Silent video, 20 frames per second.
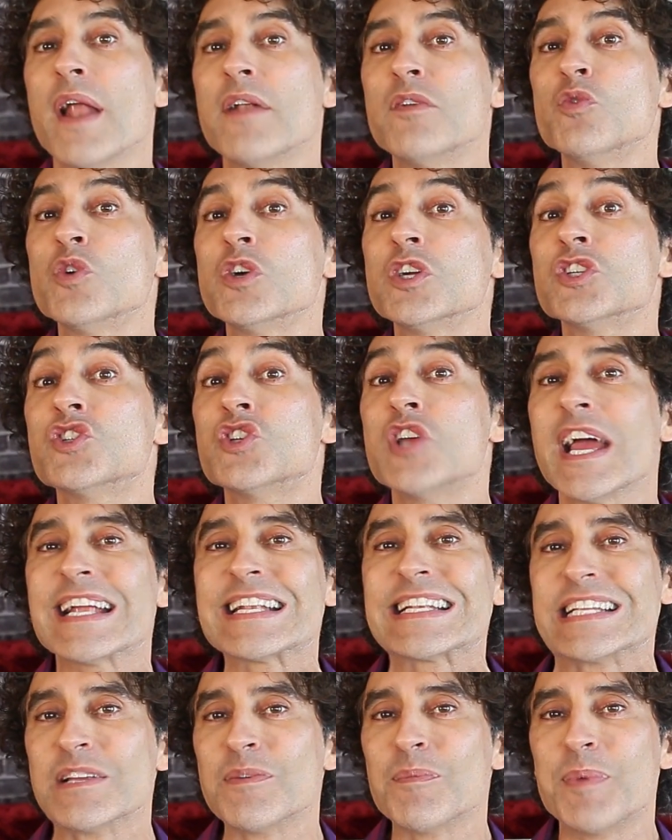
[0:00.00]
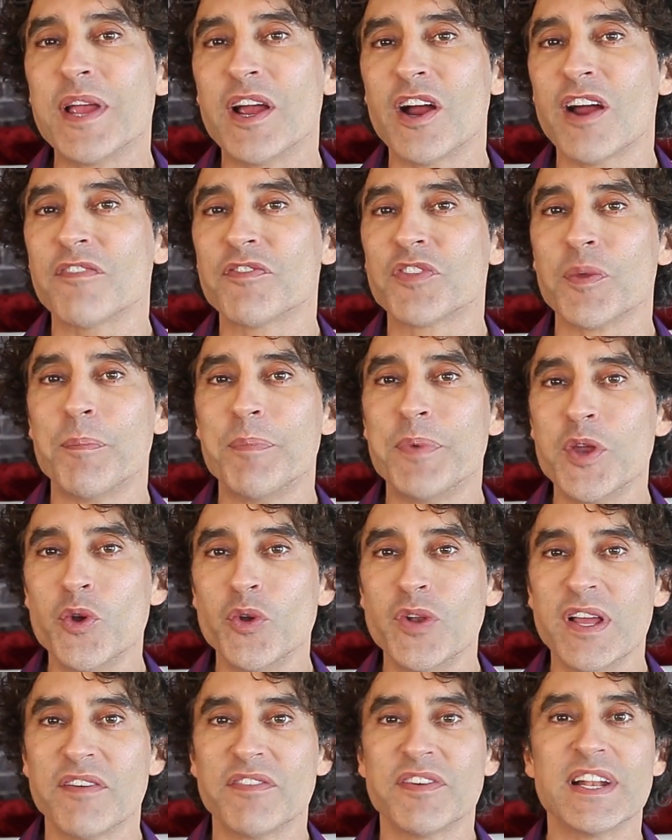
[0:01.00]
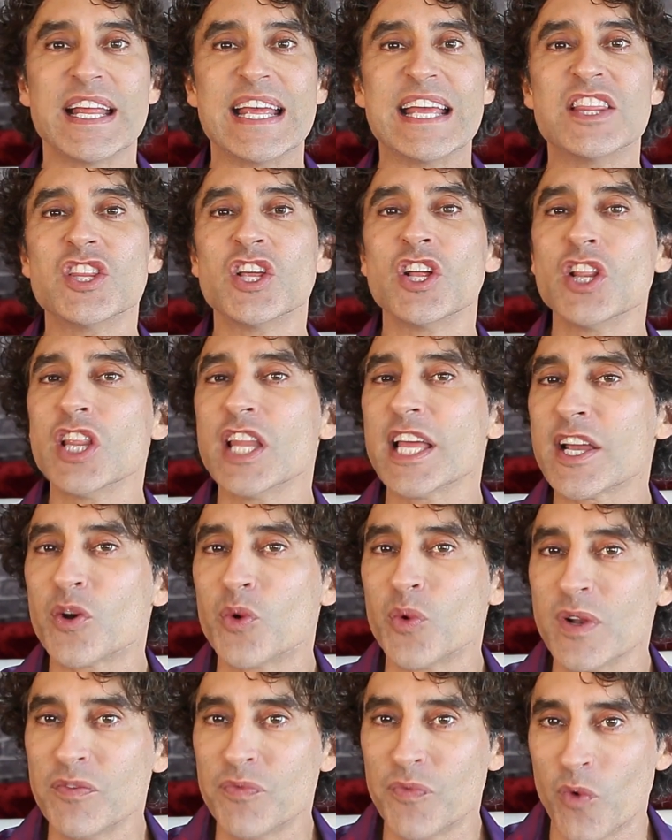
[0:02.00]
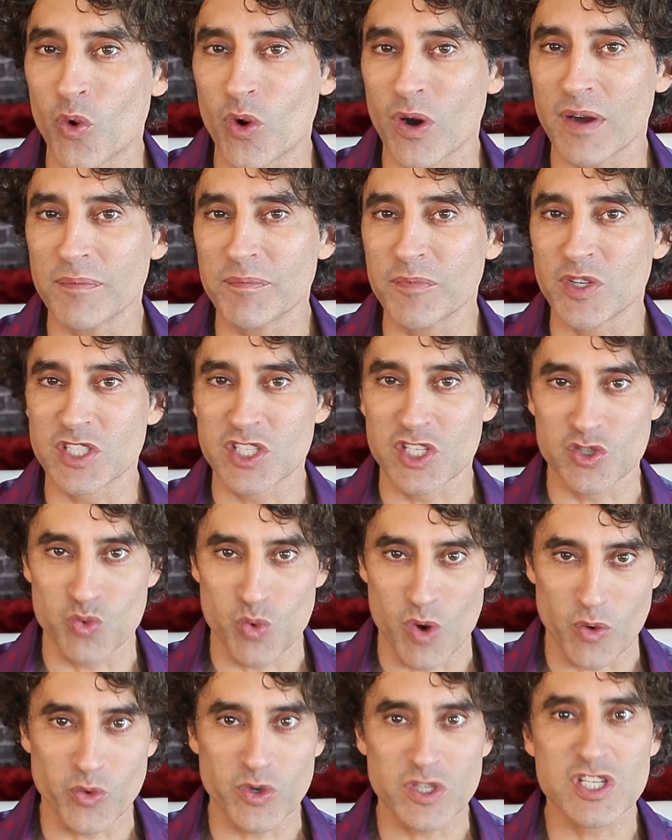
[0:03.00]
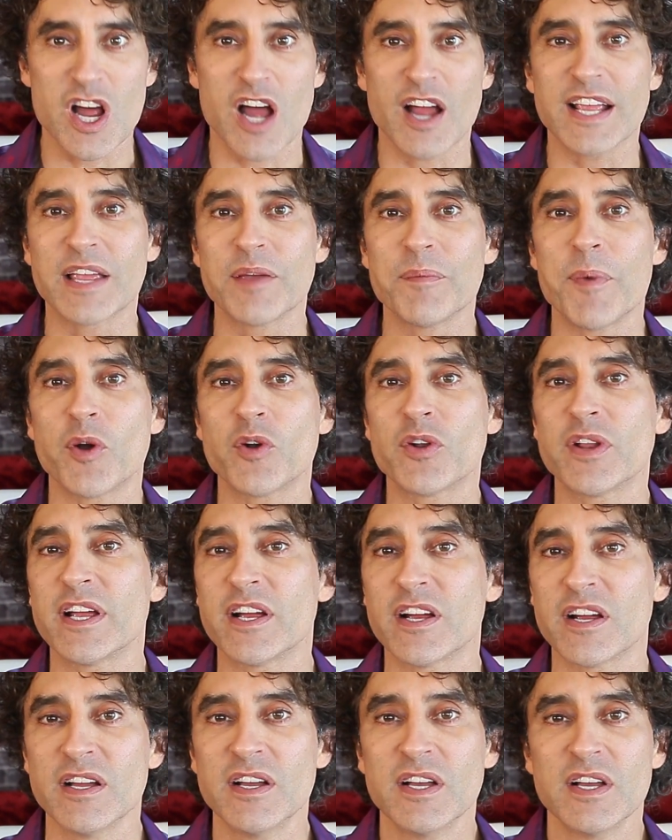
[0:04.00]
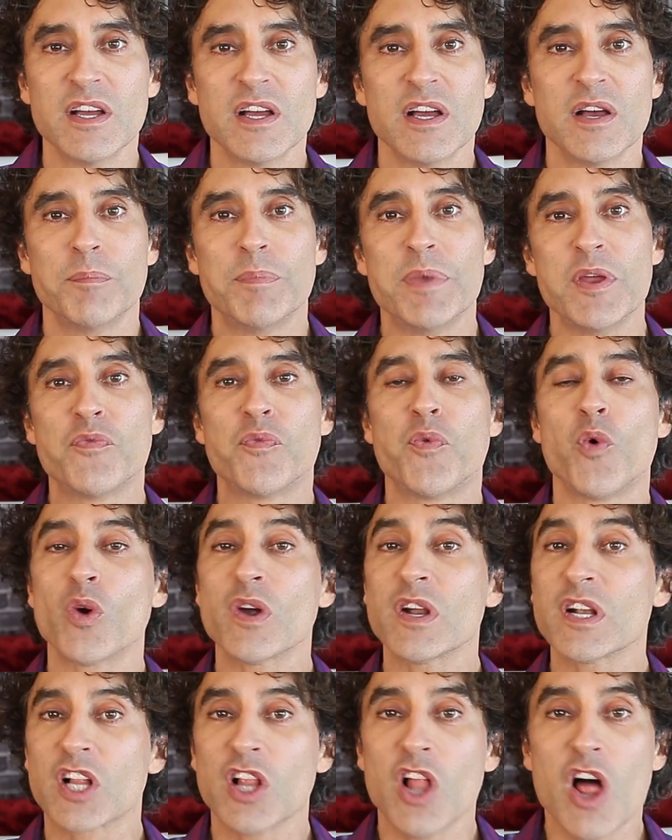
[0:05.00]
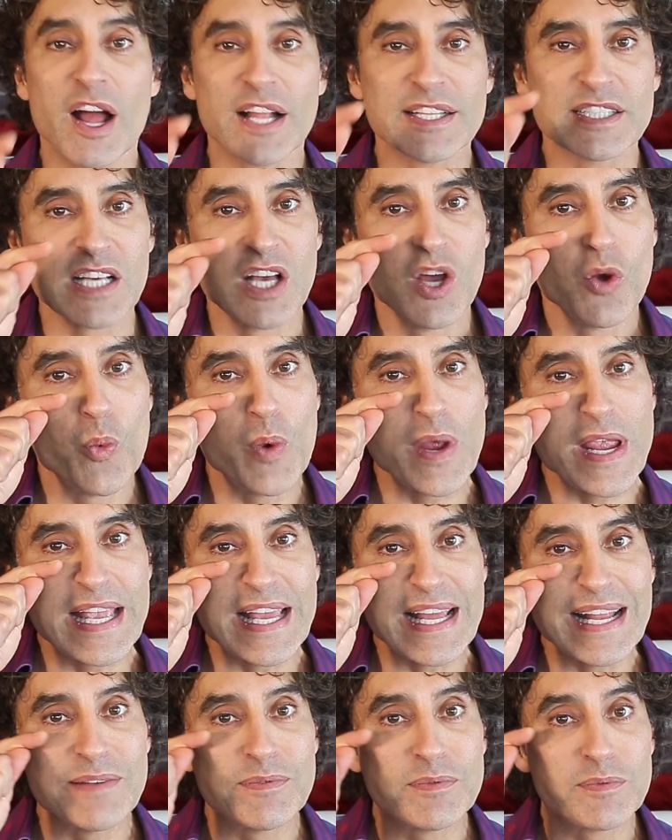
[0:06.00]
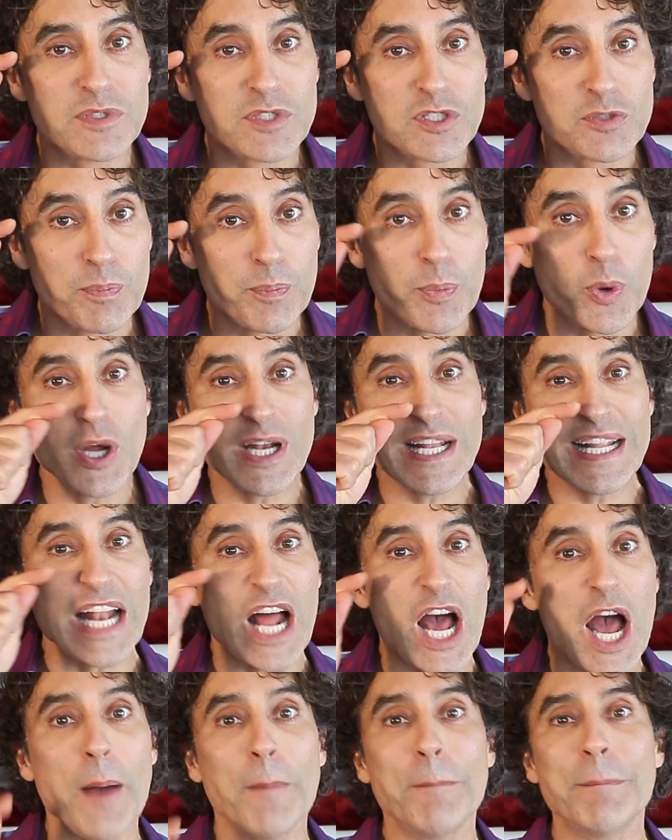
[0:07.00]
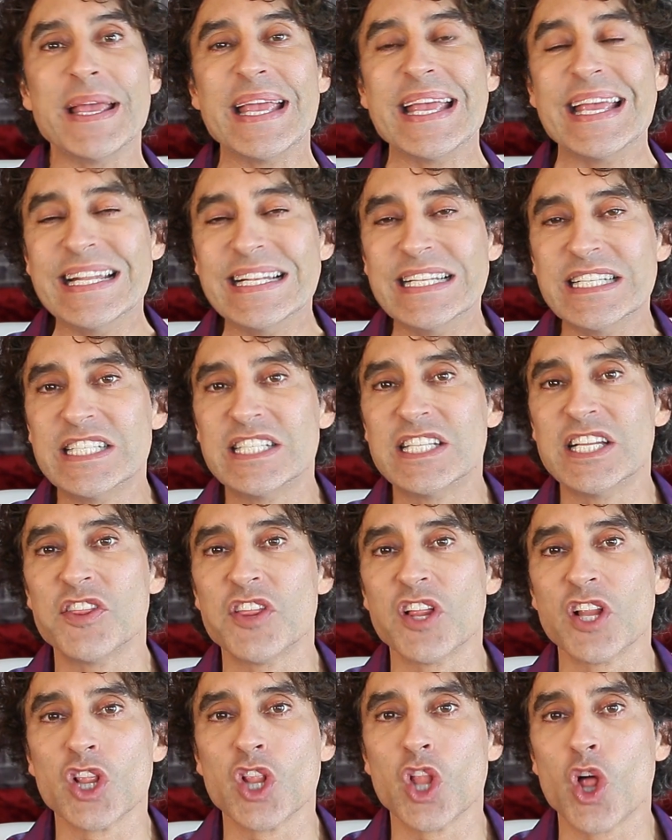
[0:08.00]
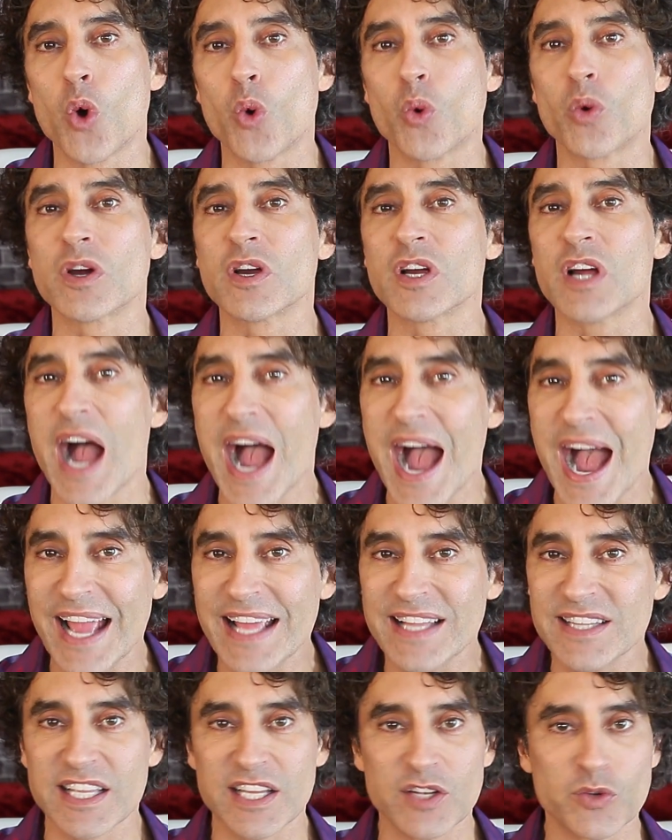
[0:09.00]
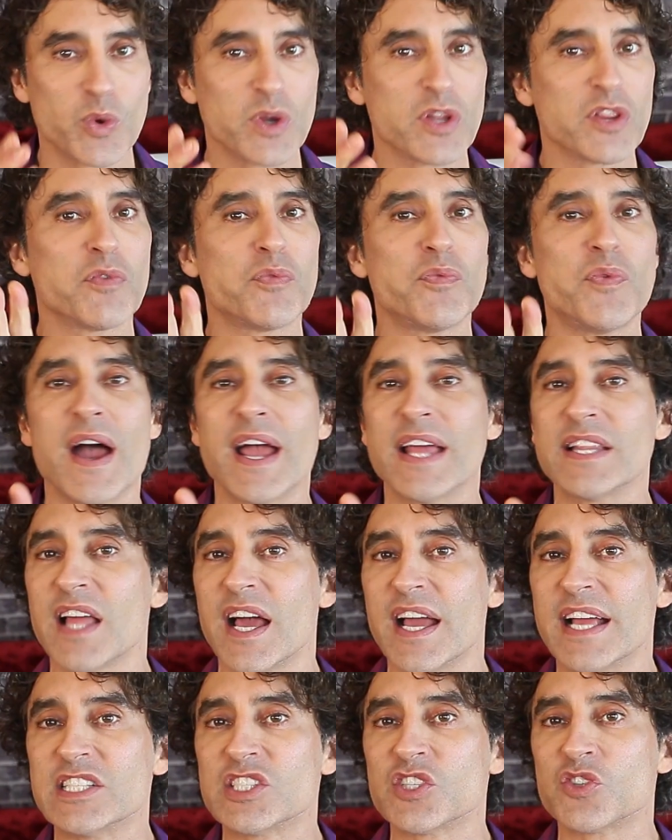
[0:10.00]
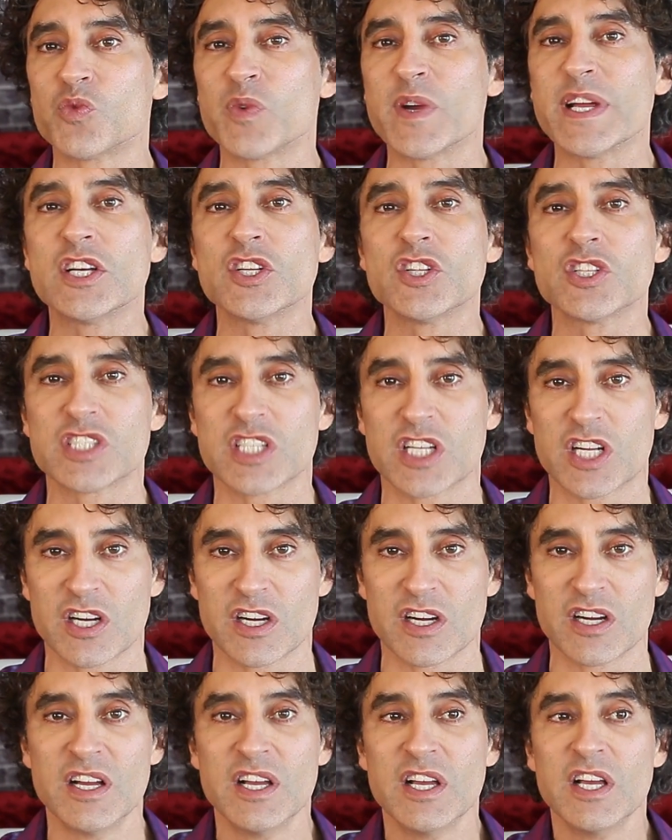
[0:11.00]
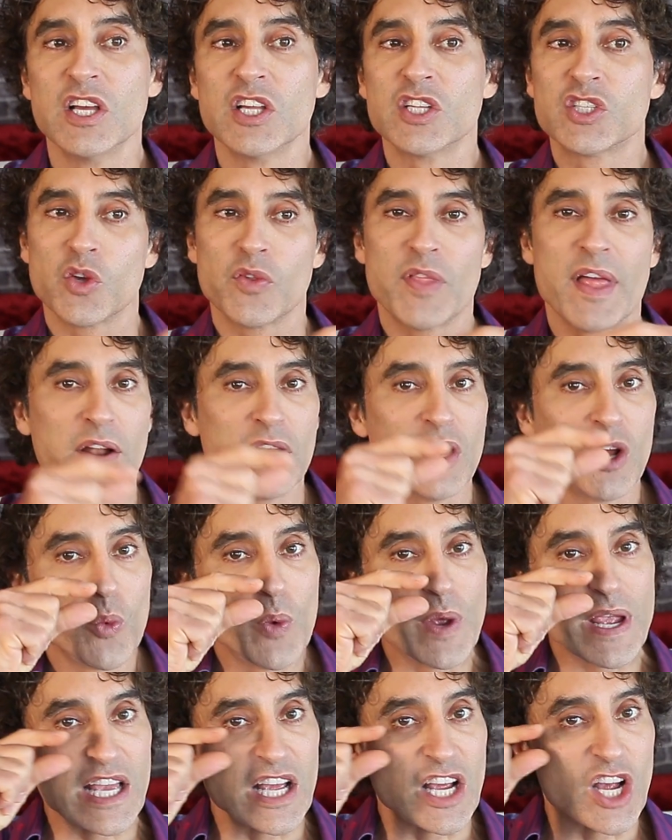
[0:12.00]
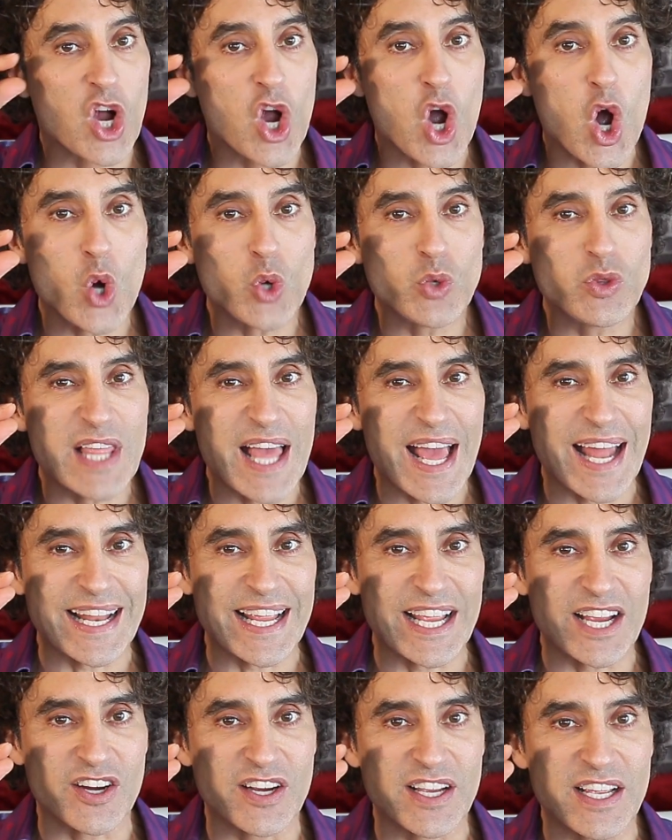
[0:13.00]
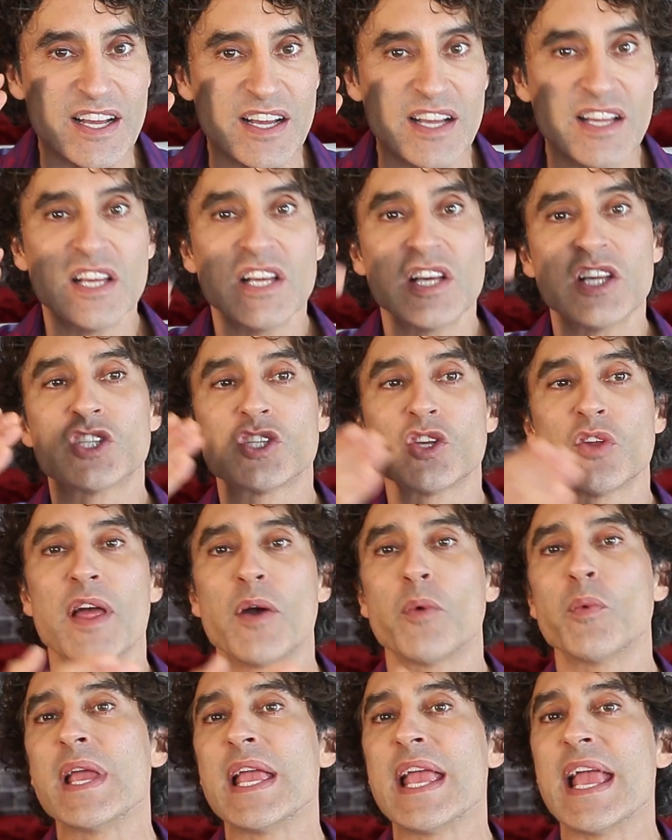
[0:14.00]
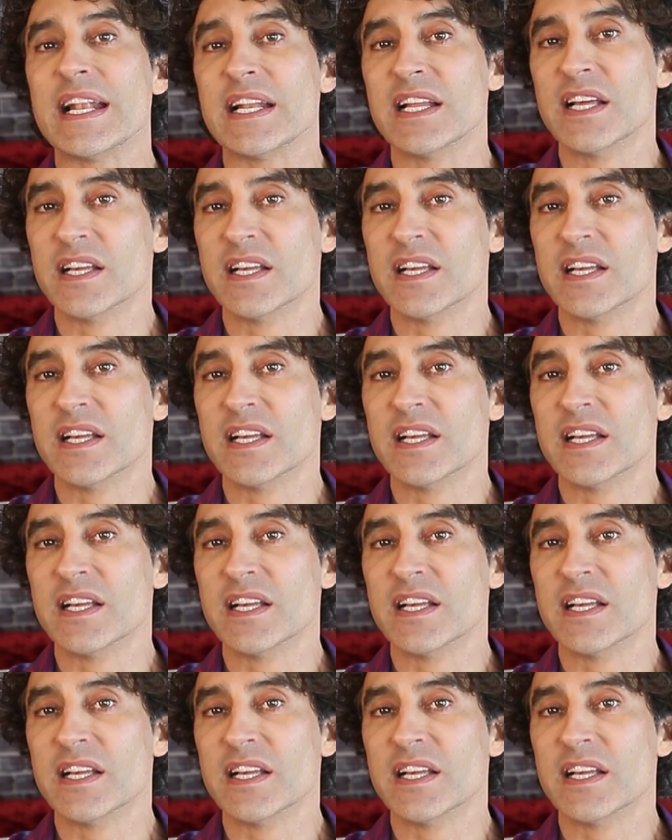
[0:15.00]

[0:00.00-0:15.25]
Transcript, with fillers: we're injecting P R F, the beauty of it in the liquid form, which is what we're talking about here, before it clots, we can put it up into the lower eyelid where the fine lines and wrinkles occur so that we can coat that area so that we get